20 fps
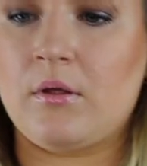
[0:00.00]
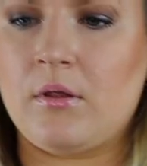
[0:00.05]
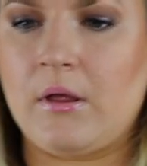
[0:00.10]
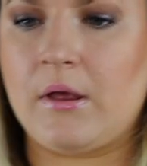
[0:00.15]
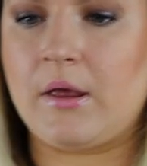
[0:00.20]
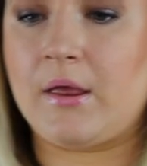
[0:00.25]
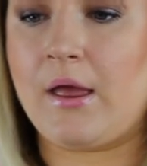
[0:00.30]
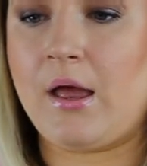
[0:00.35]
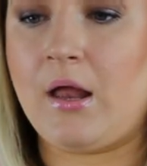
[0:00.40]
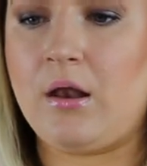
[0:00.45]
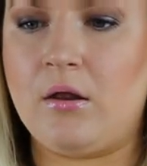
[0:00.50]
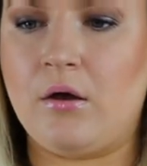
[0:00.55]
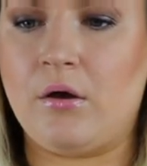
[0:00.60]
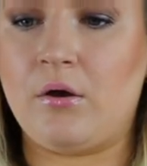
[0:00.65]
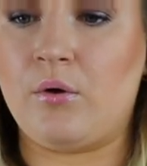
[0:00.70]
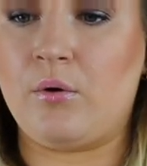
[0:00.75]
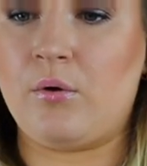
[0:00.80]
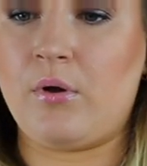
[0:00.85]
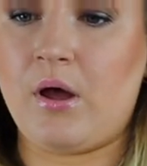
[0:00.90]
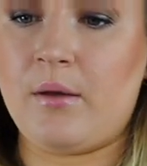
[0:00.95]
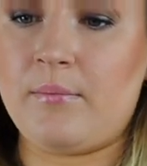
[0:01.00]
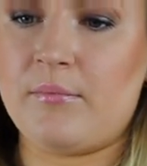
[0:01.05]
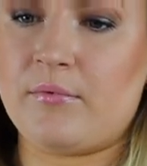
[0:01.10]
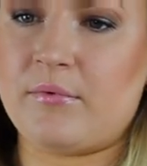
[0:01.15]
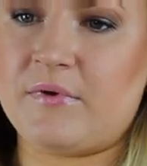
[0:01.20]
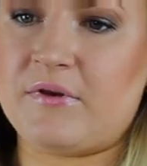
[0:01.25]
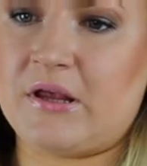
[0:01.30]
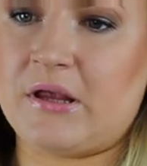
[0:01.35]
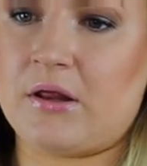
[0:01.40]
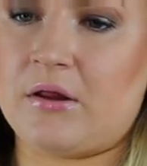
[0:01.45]
Like, hello, I'm a
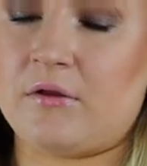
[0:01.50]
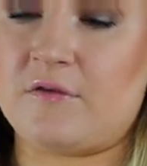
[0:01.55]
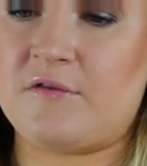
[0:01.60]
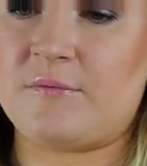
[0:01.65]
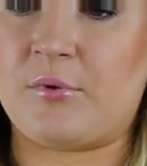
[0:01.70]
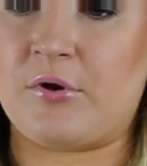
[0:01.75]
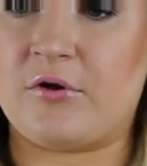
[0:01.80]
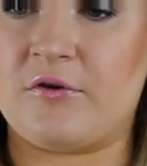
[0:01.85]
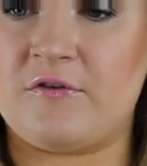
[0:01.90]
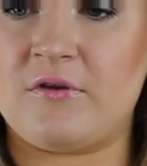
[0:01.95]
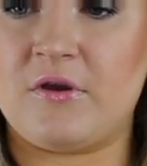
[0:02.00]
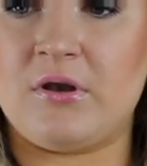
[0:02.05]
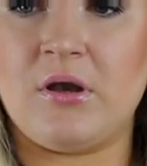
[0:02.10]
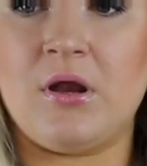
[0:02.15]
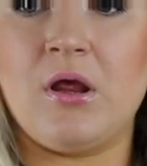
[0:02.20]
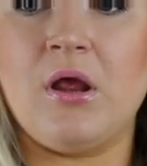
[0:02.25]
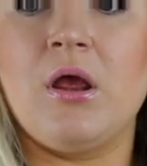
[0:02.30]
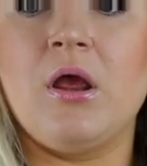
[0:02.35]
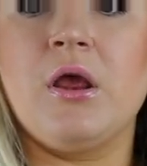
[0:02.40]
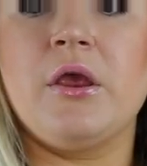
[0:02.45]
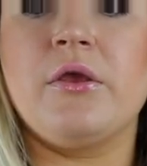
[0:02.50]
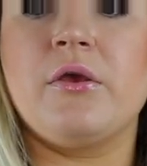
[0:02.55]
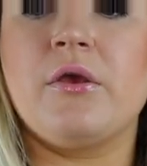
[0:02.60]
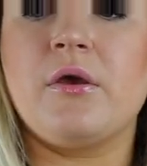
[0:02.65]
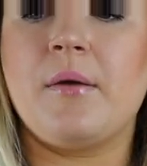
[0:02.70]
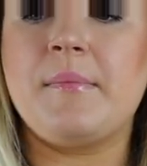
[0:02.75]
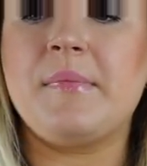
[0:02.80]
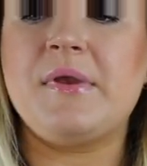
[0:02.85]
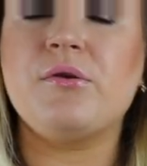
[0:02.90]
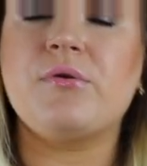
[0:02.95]
ridiculous person.
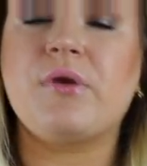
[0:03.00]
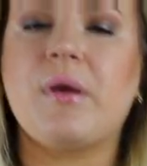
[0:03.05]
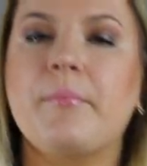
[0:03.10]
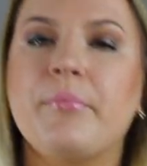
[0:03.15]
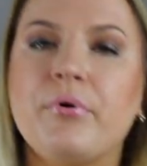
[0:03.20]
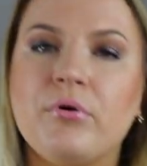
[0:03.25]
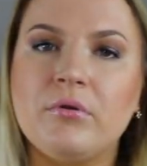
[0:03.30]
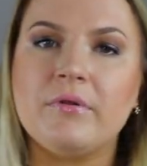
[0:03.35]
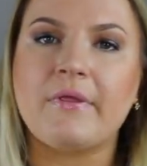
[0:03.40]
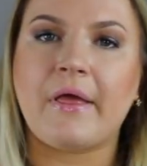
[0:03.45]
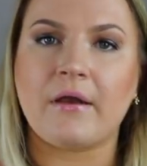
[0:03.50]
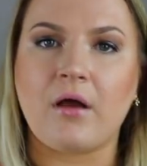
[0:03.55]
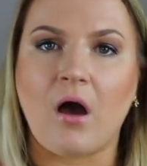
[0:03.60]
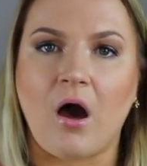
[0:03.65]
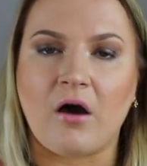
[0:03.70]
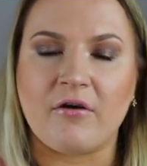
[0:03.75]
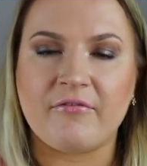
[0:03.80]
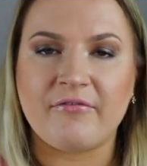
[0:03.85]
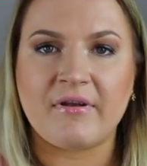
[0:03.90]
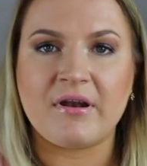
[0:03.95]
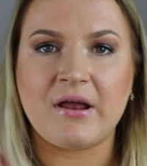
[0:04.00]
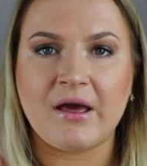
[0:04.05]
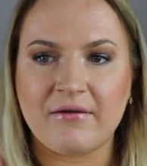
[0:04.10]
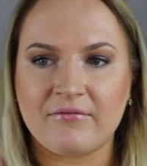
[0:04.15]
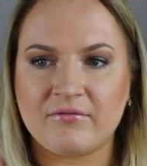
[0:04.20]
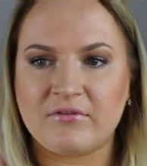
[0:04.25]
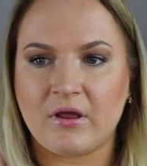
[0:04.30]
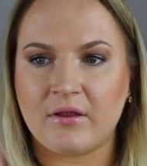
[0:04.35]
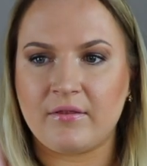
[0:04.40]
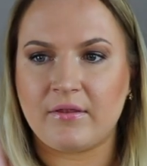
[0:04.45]
I mean, you can pull that off, and I
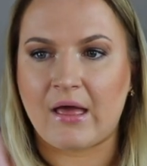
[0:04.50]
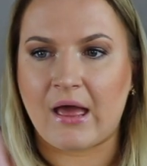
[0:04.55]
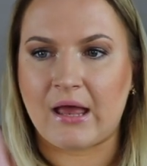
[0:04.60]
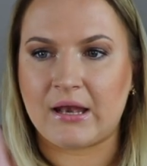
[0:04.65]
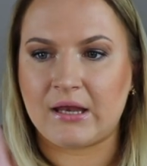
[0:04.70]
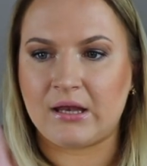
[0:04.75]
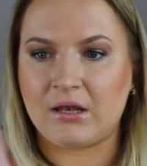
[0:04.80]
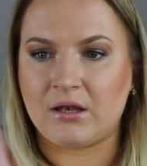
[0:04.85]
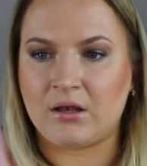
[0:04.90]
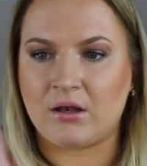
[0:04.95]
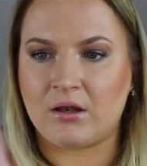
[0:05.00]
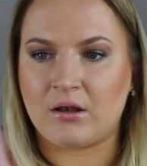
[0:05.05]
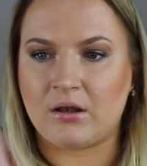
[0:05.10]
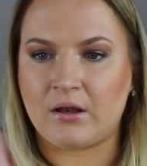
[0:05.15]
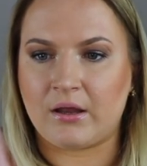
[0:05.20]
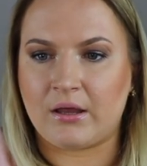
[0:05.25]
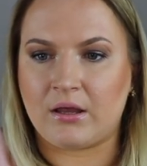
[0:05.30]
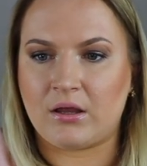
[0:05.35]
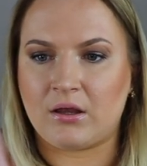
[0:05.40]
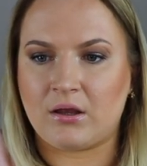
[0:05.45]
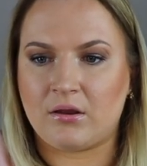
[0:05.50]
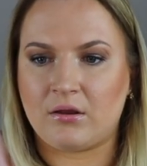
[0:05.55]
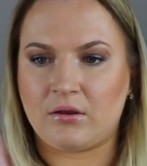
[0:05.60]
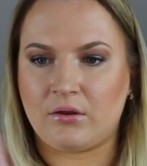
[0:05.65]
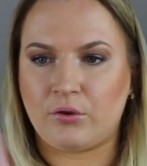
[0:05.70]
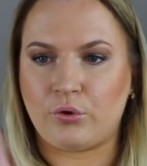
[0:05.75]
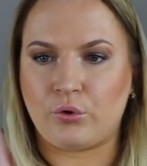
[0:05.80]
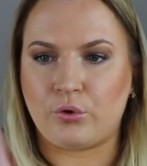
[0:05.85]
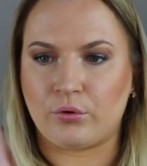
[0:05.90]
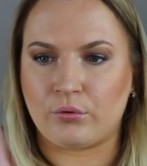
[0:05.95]
have done that in, like,
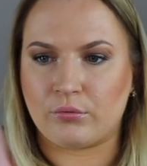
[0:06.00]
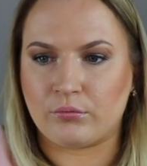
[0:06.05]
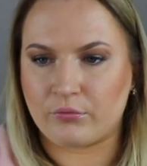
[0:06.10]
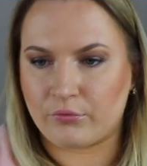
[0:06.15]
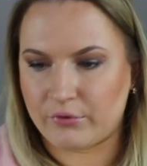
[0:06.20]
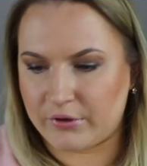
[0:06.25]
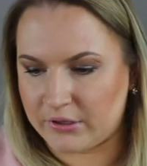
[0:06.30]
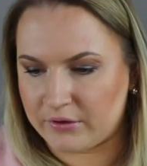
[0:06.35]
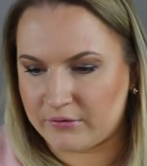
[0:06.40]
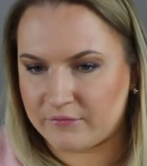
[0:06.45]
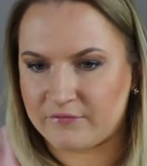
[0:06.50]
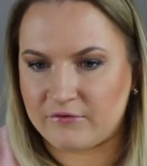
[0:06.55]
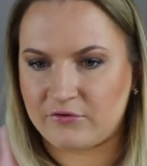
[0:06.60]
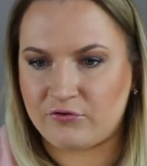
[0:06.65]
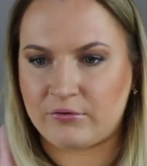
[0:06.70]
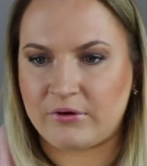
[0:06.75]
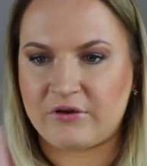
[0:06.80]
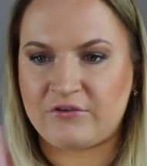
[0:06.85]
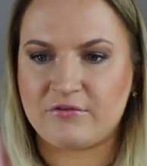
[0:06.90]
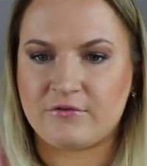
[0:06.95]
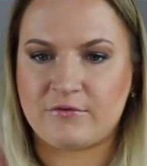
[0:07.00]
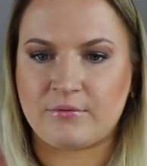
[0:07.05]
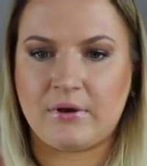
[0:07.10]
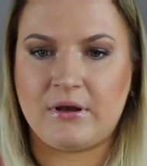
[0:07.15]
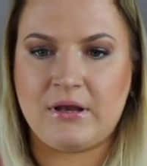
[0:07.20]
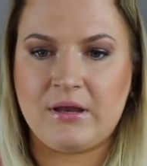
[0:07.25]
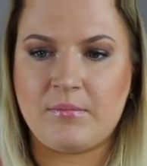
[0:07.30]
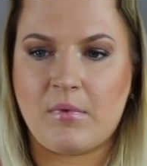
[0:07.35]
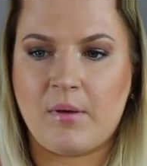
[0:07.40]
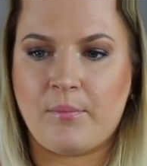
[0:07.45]
you know, critical situations when I
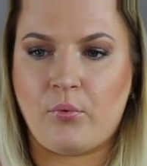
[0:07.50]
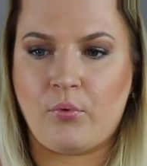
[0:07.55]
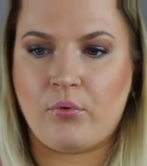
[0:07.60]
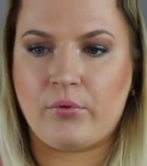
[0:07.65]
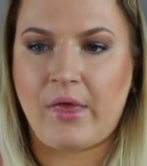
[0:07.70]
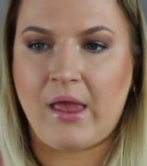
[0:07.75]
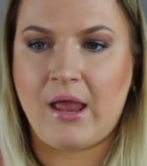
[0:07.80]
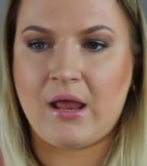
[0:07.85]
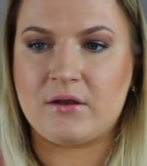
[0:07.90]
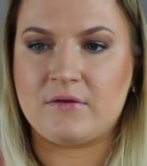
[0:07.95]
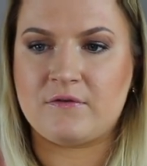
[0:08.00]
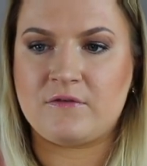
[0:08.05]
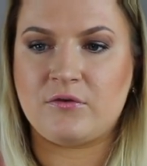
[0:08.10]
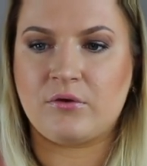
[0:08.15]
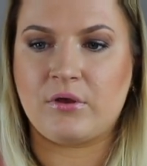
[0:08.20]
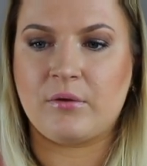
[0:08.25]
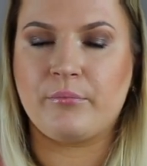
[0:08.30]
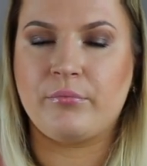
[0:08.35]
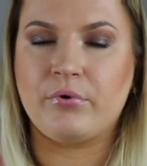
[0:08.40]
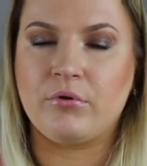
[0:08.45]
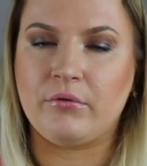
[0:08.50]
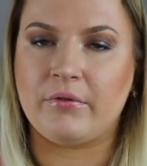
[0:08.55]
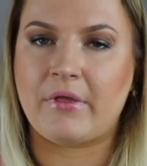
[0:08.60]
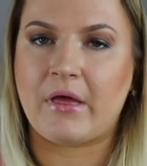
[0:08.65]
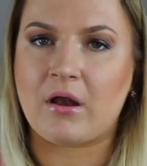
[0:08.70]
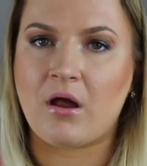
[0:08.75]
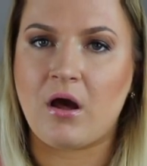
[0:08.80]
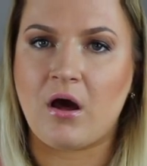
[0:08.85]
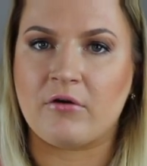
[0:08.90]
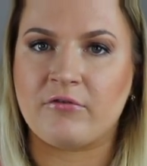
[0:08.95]
need my both hands. You can pull
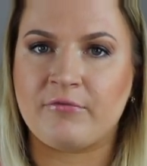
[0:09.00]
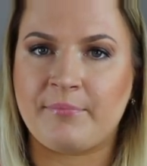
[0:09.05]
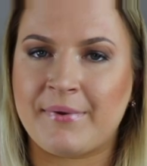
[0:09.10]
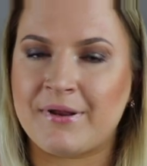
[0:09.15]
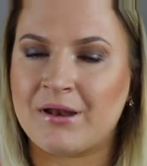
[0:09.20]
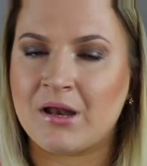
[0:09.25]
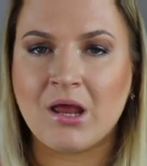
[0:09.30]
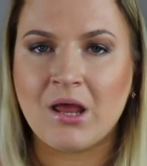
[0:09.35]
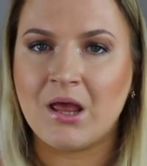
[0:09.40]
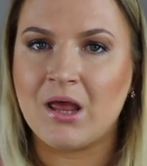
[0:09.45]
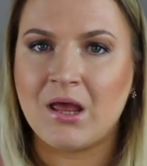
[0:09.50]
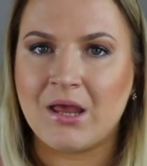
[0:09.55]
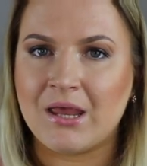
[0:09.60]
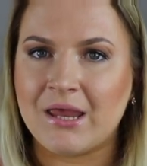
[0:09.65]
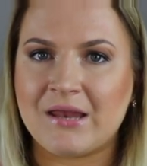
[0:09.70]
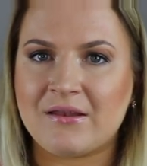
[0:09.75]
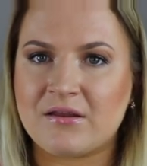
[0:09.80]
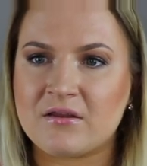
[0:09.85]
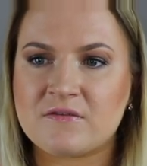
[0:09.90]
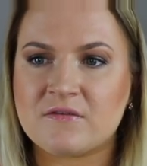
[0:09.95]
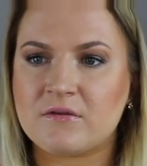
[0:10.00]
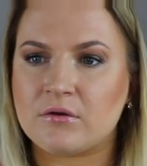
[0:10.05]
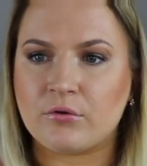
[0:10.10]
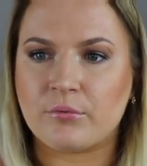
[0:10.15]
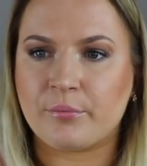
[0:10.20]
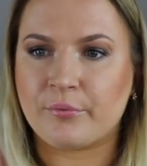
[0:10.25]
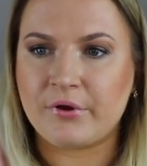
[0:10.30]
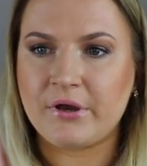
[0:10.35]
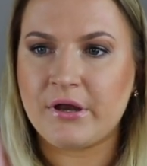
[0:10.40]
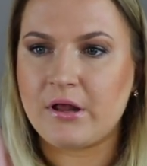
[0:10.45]
that off, but it doesn't
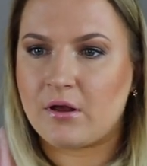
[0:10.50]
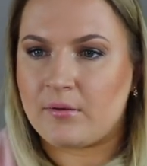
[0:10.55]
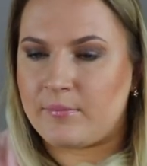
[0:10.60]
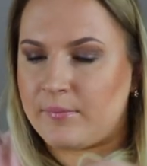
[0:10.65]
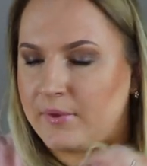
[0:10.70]
look pretty on